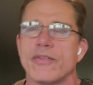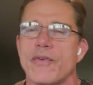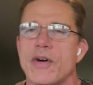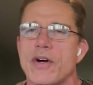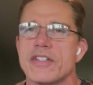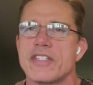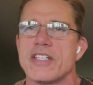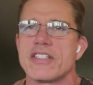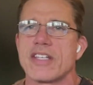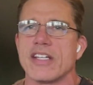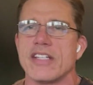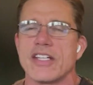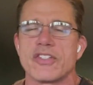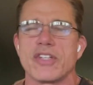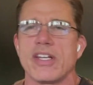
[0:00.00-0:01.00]
as far as his
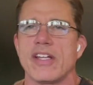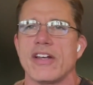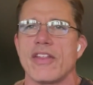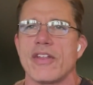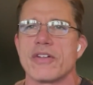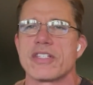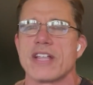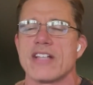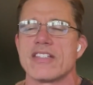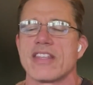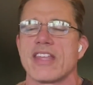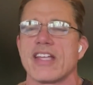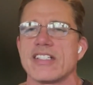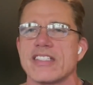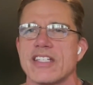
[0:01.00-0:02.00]
conditioning and those kinds of
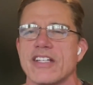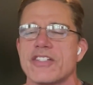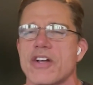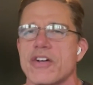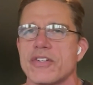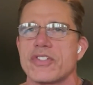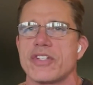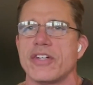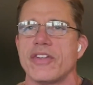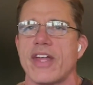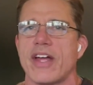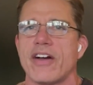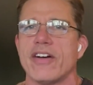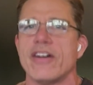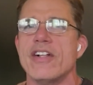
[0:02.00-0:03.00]
things. It's all still
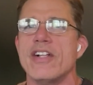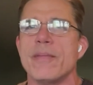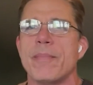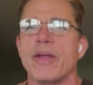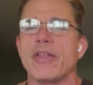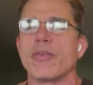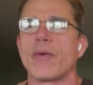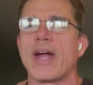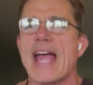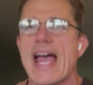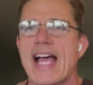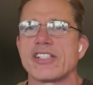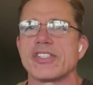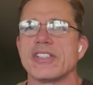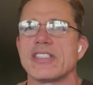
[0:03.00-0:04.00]
there. But the
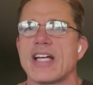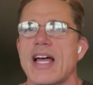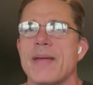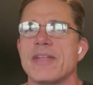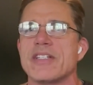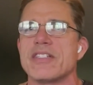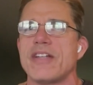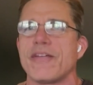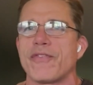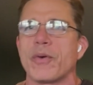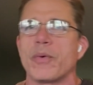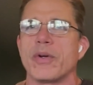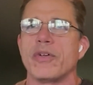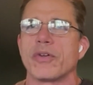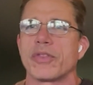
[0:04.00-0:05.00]
reaction time is
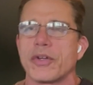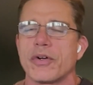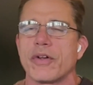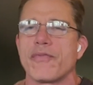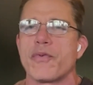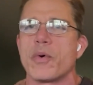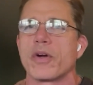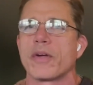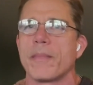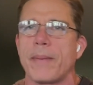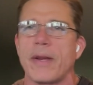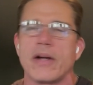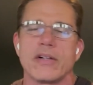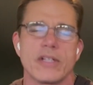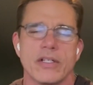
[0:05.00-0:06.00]
different when you're 34
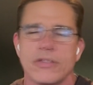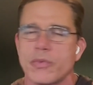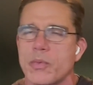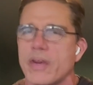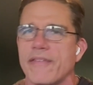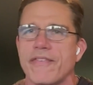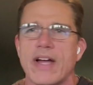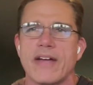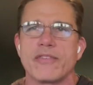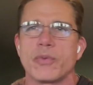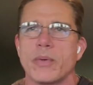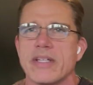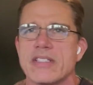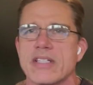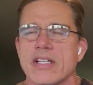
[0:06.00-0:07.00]
compared to 25,
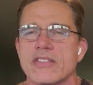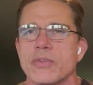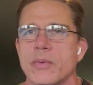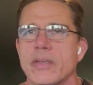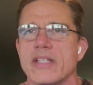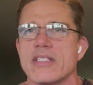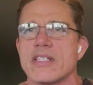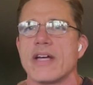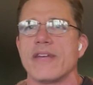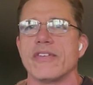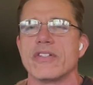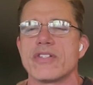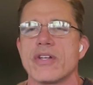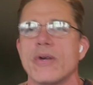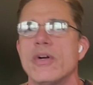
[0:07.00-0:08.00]
26,
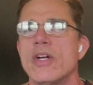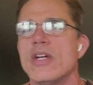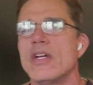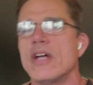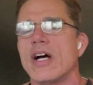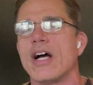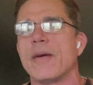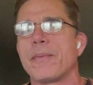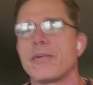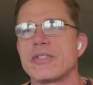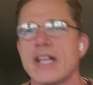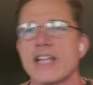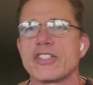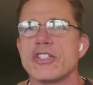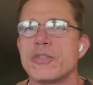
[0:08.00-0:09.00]
27. So
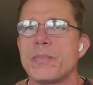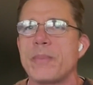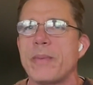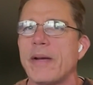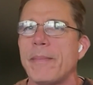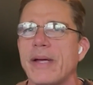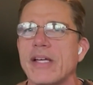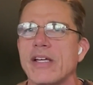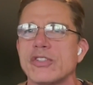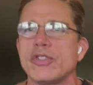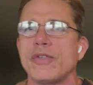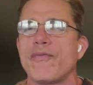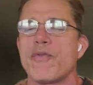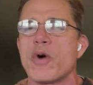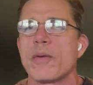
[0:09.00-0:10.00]
protection's been a big
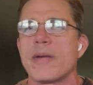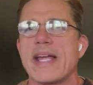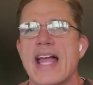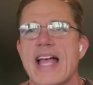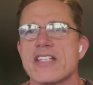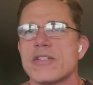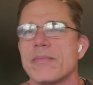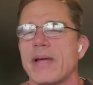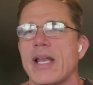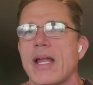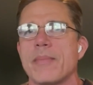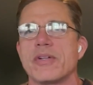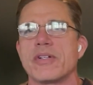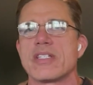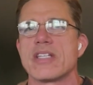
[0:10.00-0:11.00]
issue for him. He hasn't been
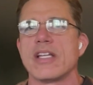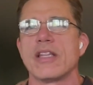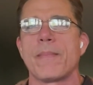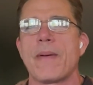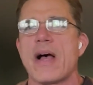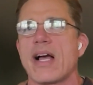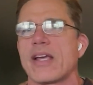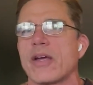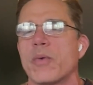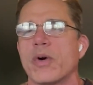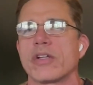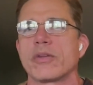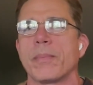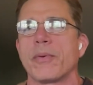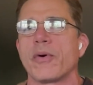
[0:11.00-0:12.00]
able to sit in the pocket,
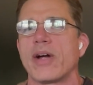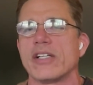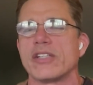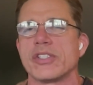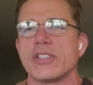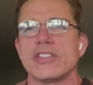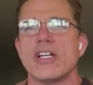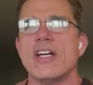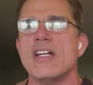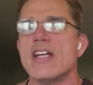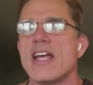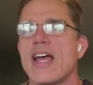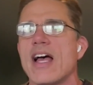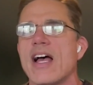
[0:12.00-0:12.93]
work the progressions.